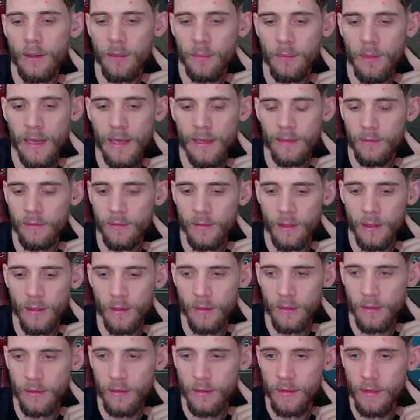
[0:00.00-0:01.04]
passive's gonna
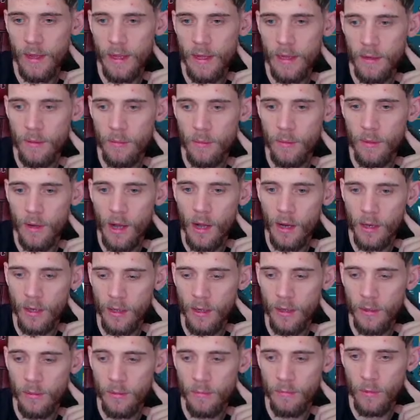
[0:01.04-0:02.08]
stay
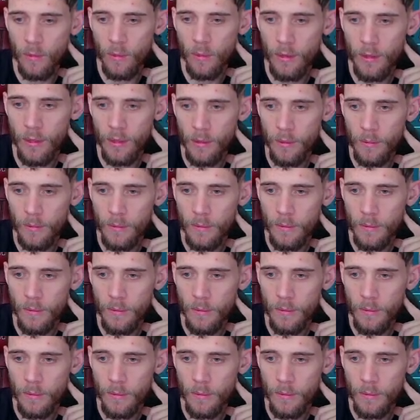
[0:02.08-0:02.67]
rocking for you.